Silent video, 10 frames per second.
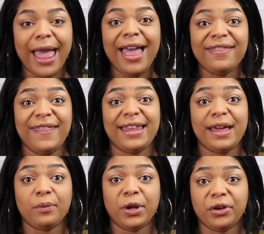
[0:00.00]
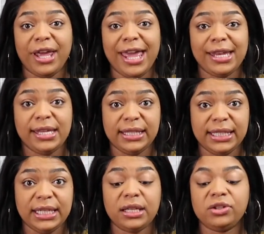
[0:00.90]
I went on ahead and
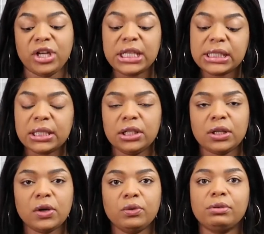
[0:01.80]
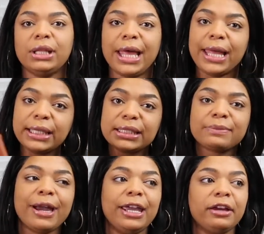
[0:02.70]
did it just to cleanse
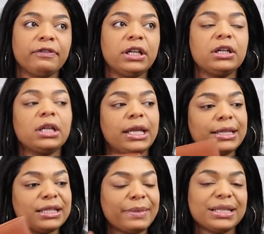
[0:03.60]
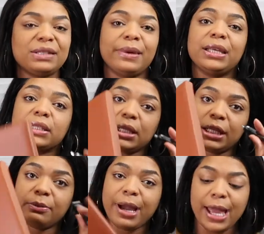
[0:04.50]
my area, cleanse my space,
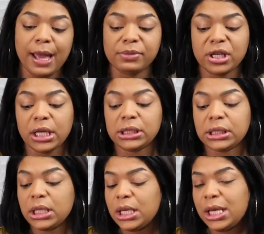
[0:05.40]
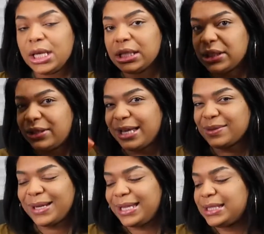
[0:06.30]
clear my objects. So that's
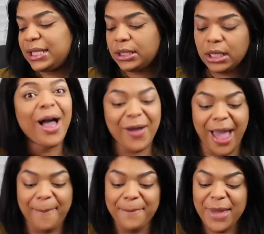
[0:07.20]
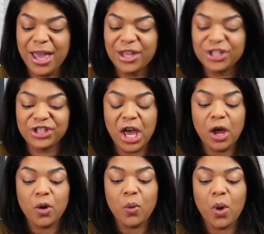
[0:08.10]
what I did. Okay,
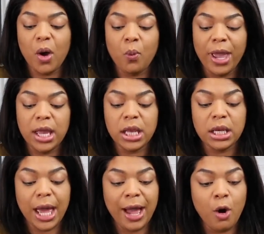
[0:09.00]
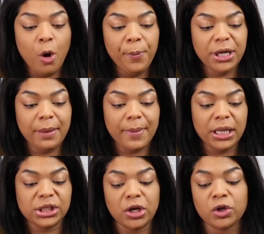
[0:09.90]
so when I opened up
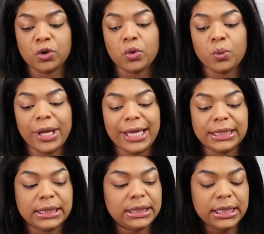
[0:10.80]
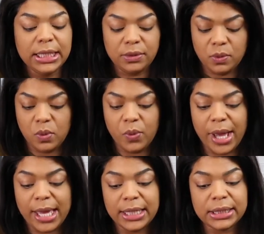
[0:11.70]
my journal, what I did
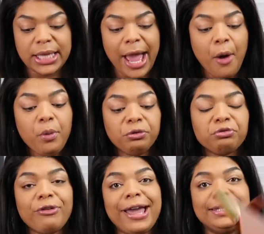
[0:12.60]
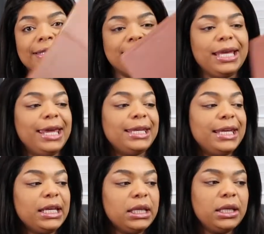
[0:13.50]
was I would write in
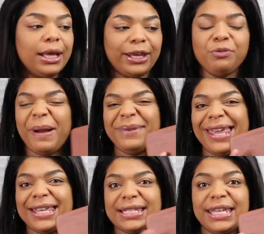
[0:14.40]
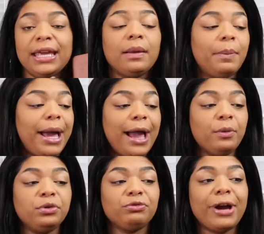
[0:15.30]
it, like you probably can't see it, but I
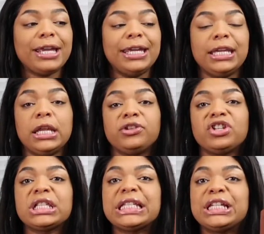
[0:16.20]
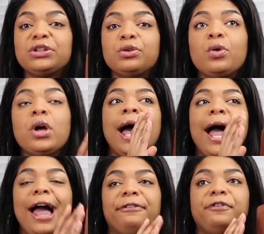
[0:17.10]
would write in it just little
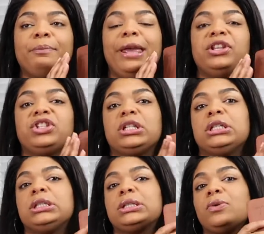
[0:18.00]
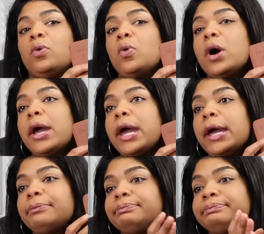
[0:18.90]
affirmations
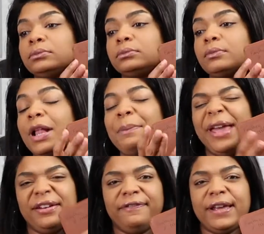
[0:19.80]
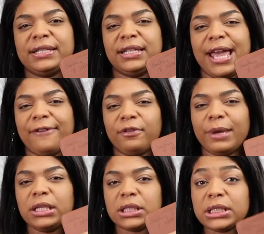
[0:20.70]
or manifesting
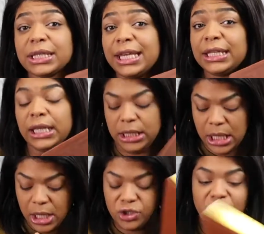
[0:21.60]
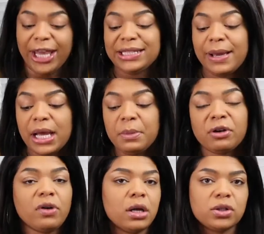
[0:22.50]
affirmations in it. So anytime I come
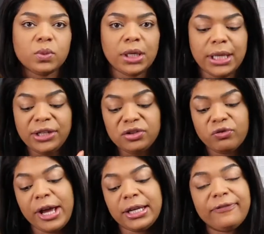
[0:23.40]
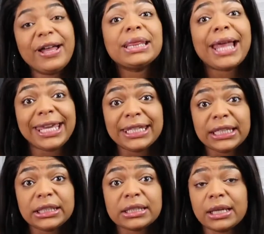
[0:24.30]
across one, I just write it if I like
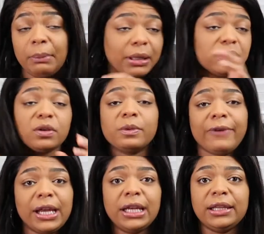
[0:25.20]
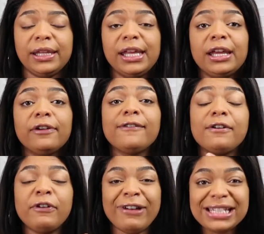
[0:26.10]
it. I'm not just gonna be writing anything in here.
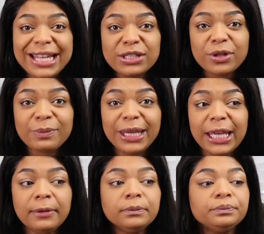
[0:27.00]
If it resonates with me,